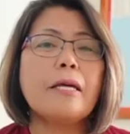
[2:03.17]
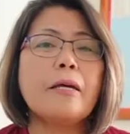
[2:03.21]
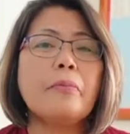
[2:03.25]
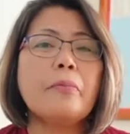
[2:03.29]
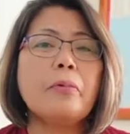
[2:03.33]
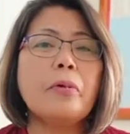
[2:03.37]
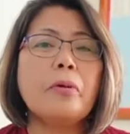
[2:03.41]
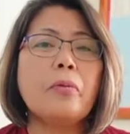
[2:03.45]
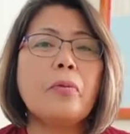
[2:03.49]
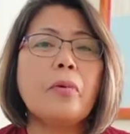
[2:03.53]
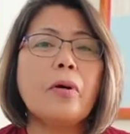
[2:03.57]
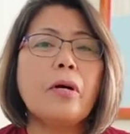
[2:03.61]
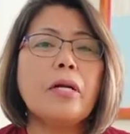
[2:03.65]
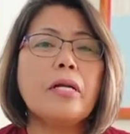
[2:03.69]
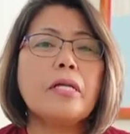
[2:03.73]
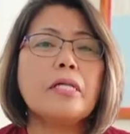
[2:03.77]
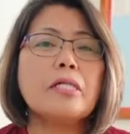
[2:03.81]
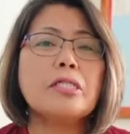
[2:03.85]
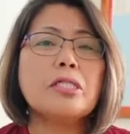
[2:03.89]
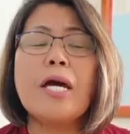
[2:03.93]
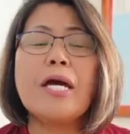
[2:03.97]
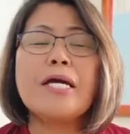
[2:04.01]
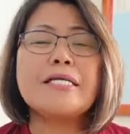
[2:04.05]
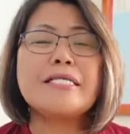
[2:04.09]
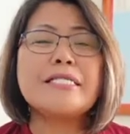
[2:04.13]
Everyone
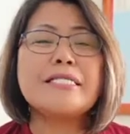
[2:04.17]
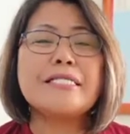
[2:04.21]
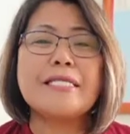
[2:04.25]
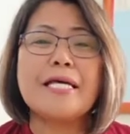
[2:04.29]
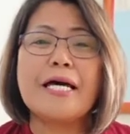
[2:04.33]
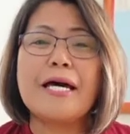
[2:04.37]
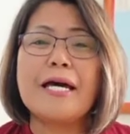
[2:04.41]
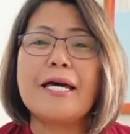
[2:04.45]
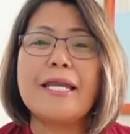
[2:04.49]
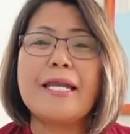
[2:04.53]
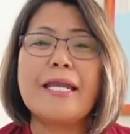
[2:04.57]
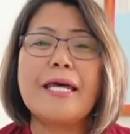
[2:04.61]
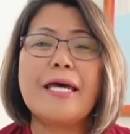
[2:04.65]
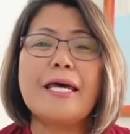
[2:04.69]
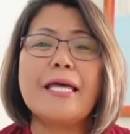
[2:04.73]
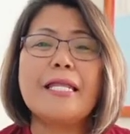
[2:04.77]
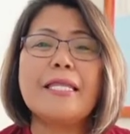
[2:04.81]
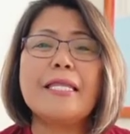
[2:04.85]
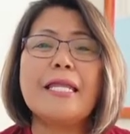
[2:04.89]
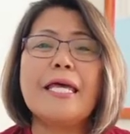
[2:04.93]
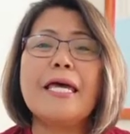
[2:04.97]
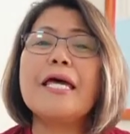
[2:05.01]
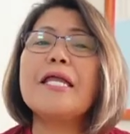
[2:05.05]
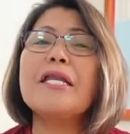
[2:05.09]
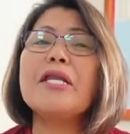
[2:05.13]
is excited
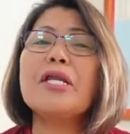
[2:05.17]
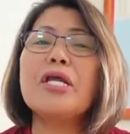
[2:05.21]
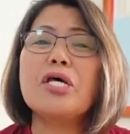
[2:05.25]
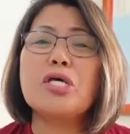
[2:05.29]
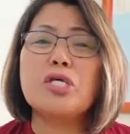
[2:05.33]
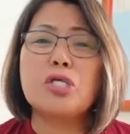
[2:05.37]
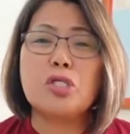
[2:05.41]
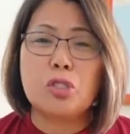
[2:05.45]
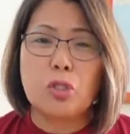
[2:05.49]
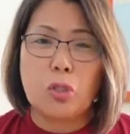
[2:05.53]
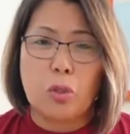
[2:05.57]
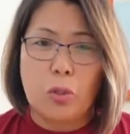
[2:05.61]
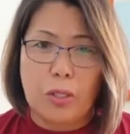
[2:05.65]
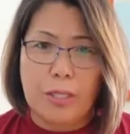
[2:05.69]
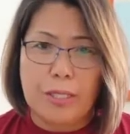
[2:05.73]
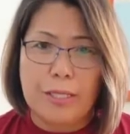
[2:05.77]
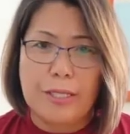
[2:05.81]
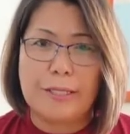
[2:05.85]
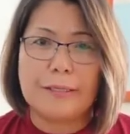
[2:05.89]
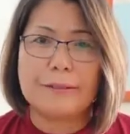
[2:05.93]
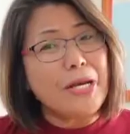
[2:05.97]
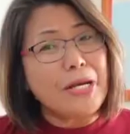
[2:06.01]
and enjoying.